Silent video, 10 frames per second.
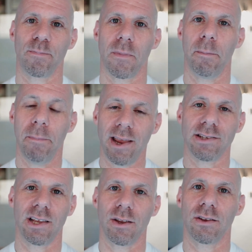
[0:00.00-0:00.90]

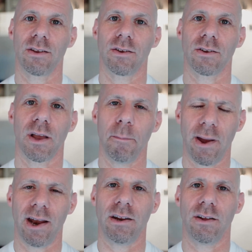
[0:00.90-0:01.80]
Amazing,
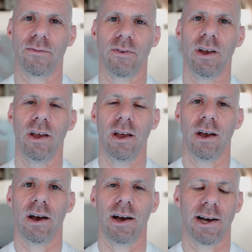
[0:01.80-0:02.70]
competitive,
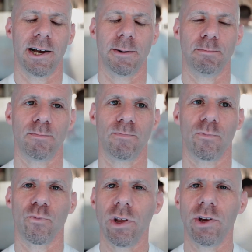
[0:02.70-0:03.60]

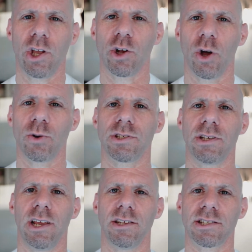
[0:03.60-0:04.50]
really close
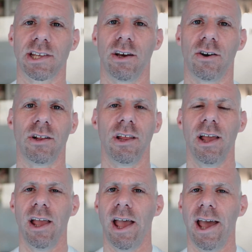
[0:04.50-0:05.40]
in skill,
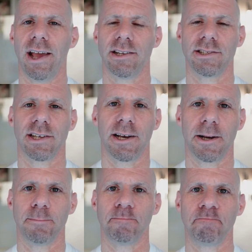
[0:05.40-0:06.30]
and
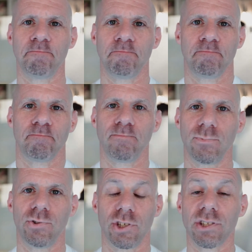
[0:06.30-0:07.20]

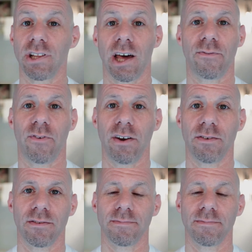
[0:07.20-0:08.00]
just a lot of fun.